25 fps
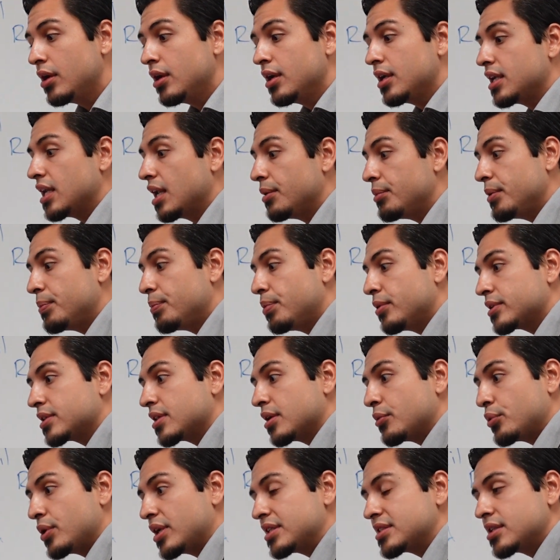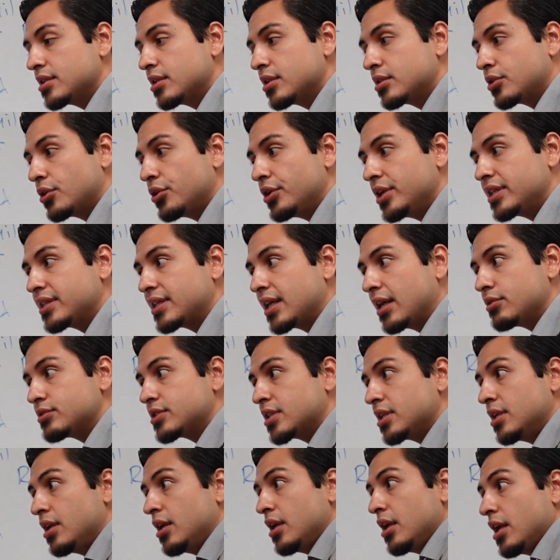Let me put the rest of the
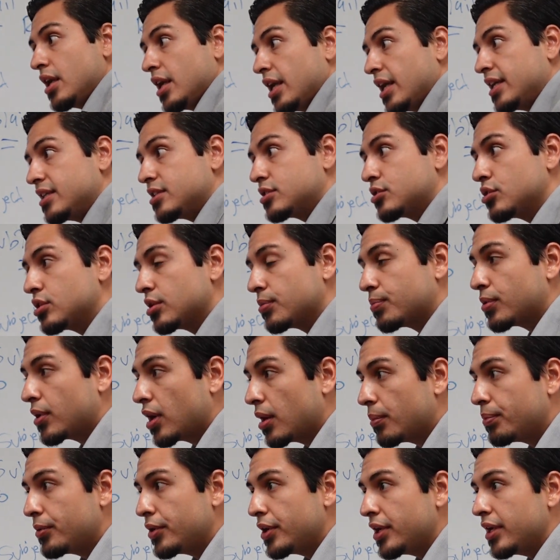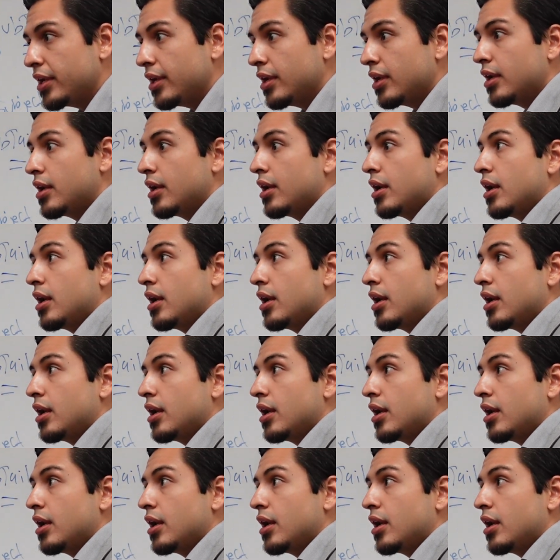$30,000 into the property.